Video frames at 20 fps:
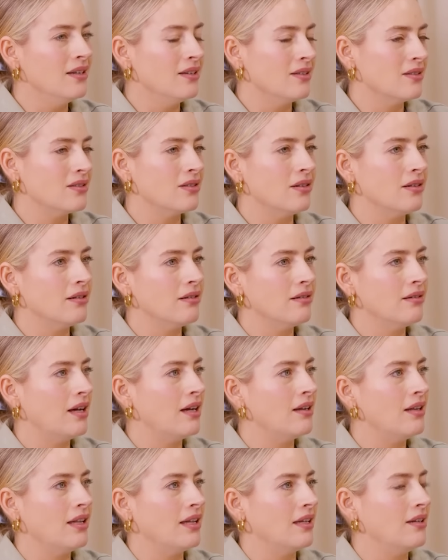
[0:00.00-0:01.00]
So
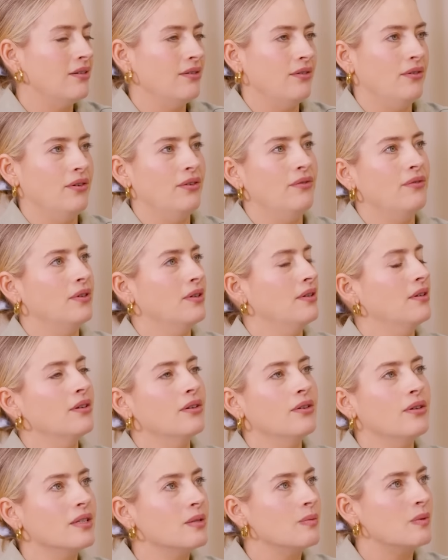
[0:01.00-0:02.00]
I like over
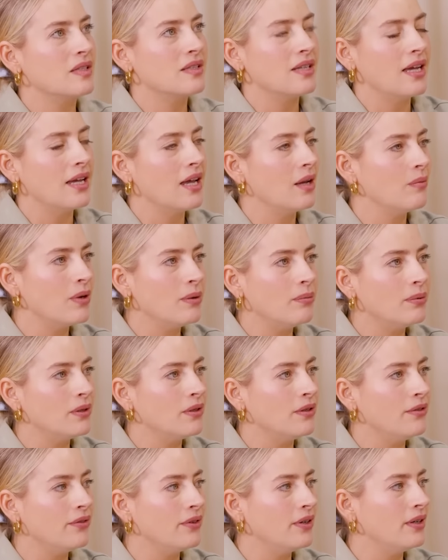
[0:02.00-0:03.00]
Christmas, I had people
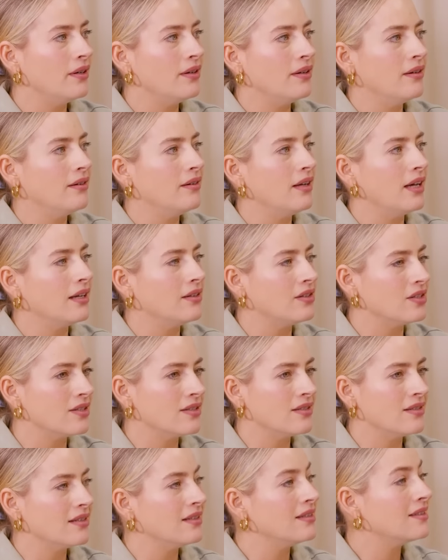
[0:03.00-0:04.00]
over and I
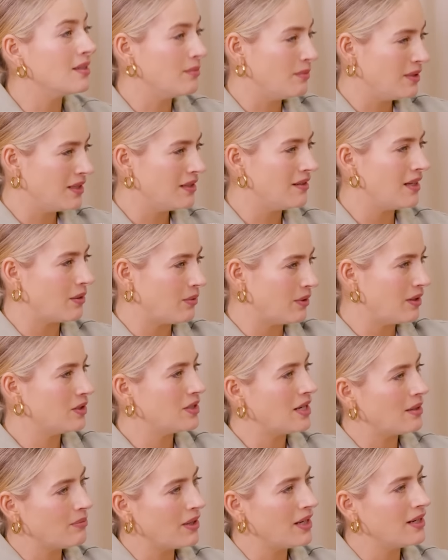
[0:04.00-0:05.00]
just, similar like with the
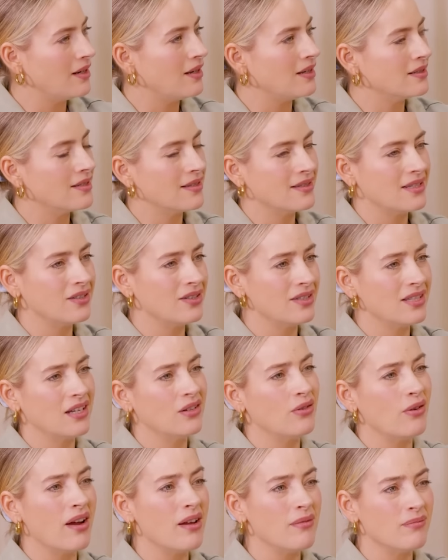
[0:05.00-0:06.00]
champagne glasses, I just
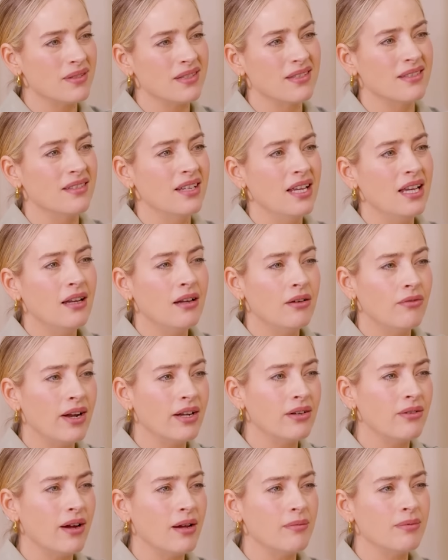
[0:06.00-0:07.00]
had grapes,
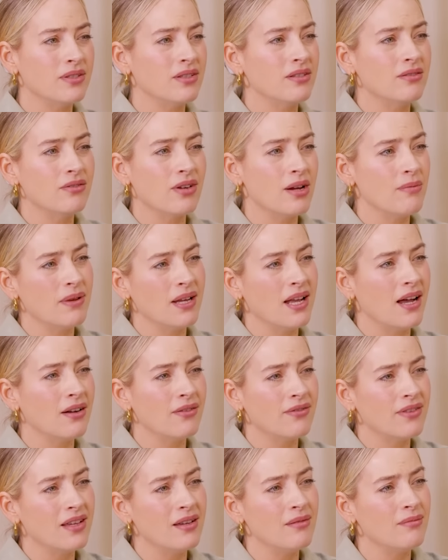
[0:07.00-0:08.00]
red grapes draping out
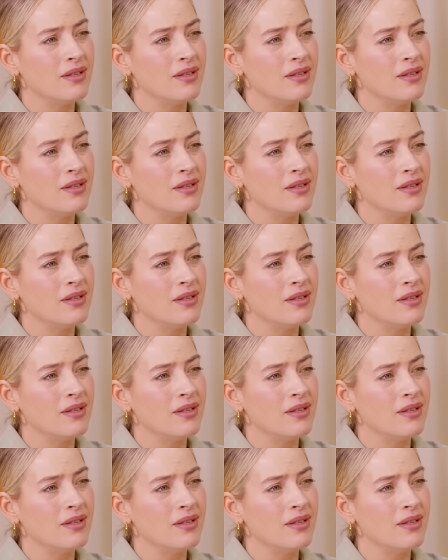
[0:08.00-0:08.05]
of them.